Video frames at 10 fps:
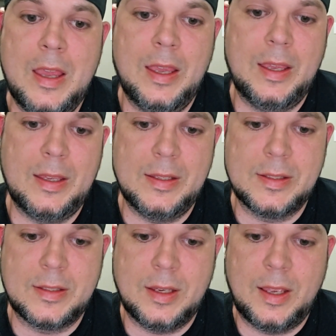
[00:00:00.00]

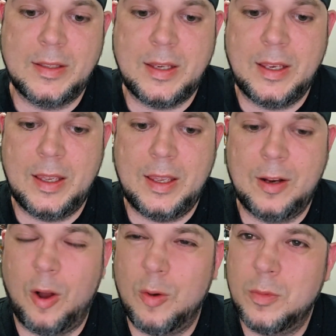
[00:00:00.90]
is it
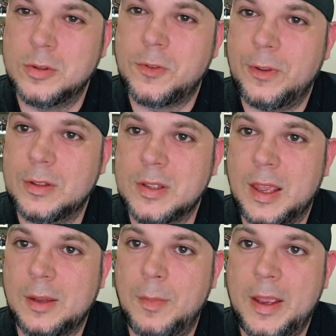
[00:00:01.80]
almost feels
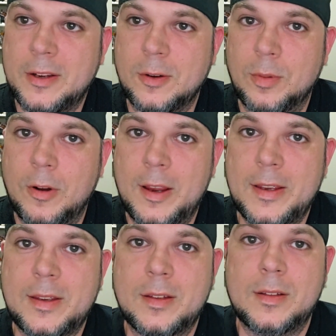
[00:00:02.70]
like make or
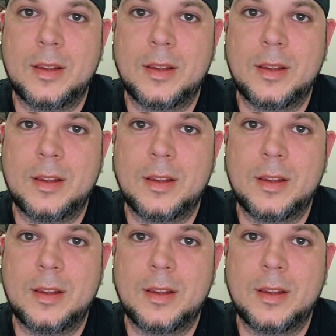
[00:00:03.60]
break.